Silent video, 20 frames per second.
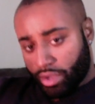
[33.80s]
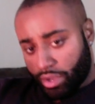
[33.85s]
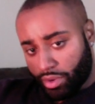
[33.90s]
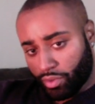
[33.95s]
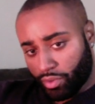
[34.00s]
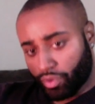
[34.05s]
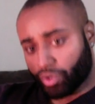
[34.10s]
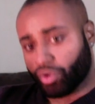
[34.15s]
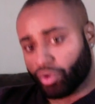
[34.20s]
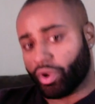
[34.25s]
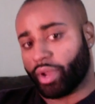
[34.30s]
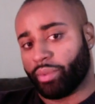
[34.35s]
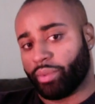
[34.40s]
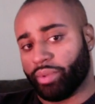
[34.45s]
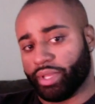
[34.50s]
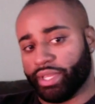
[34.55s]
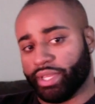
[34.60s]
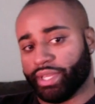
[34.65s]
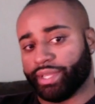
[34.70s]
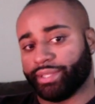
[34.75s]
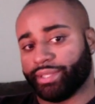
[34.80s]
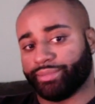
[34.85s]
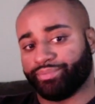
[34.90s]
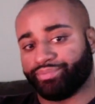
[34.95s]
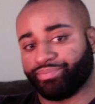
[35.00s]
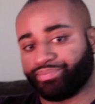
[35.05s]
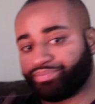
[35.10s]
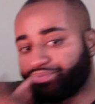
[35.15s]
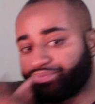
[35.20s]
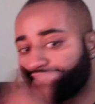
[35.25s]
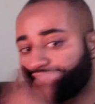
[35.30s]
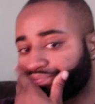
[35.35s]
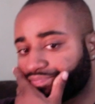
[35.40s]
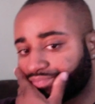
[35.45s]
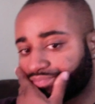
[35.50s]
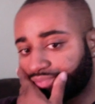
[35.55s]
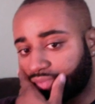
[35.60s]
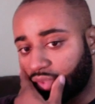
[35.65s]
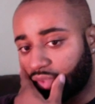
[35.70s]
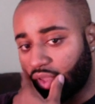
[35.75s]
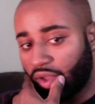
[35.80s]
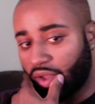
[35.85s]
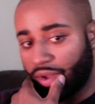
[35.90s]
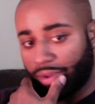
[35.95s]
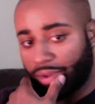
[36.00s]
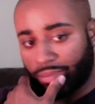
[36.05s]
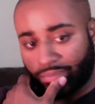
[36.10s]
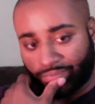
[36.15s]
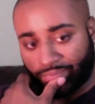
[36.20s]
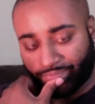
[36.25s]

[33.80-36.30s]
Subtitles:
where do I begin? I'm